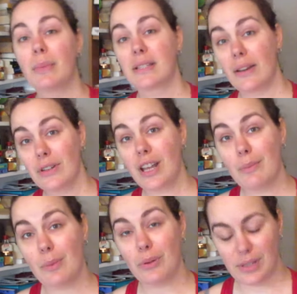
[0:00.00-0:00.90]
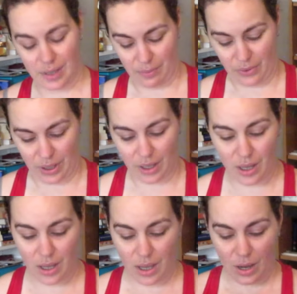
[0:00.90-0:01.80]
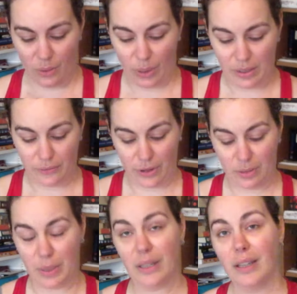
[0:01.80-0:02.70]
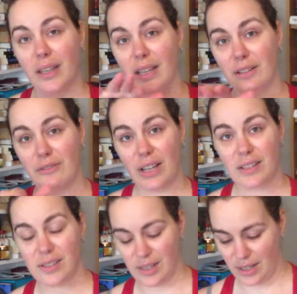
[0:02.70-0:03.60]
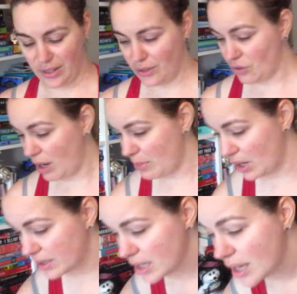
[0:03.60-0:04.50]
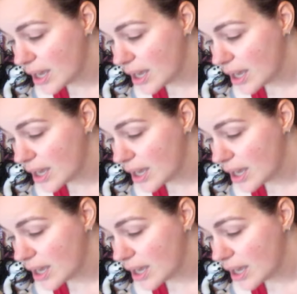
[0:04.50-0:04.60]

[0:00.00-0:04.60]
because every time I put something right in front of me, it affects the tripod,